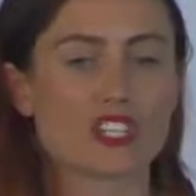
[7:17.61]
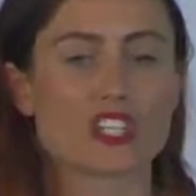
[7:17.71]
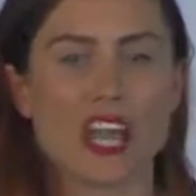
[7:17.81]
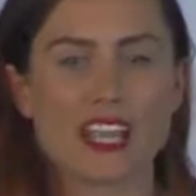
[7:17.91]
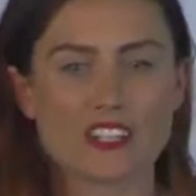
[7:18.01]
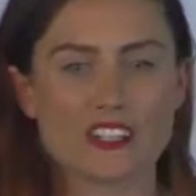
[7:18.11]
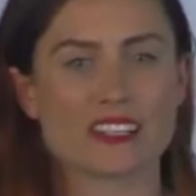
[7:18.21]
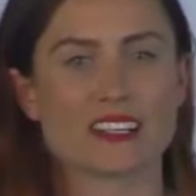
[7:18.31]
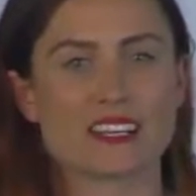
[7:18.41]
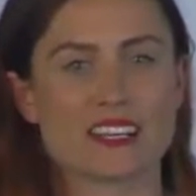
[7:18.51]
the
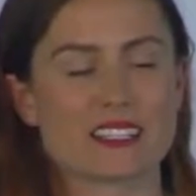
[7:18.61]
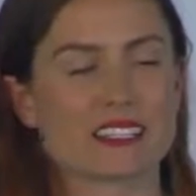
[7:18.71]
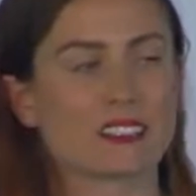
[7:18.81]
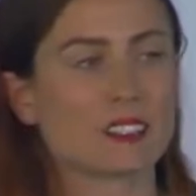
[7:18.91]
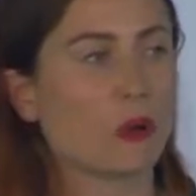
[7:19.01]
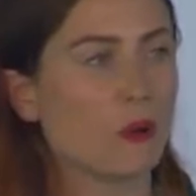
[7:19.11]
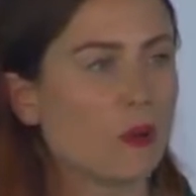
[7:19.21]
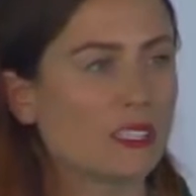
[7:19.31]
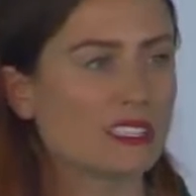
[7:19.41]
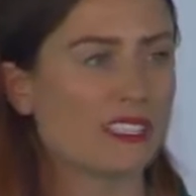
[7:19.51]
changes that it has
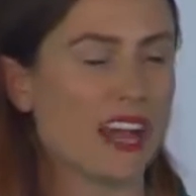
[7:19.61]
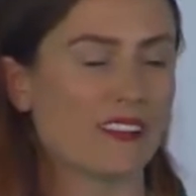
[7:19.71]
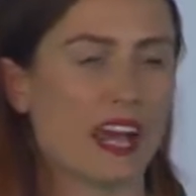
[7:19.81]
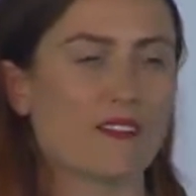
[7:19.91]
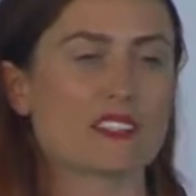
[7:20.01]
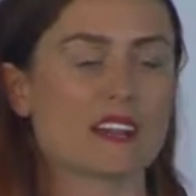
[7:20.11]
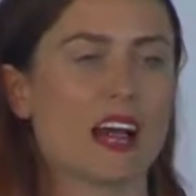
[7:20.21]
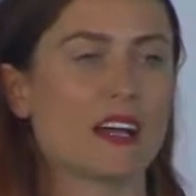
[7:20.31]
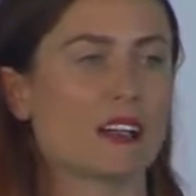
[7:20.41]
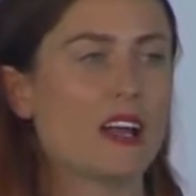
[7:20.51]
caused in our
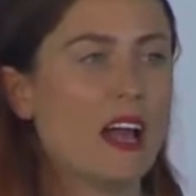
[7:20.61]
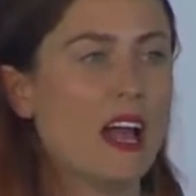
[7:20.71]
lifestyle,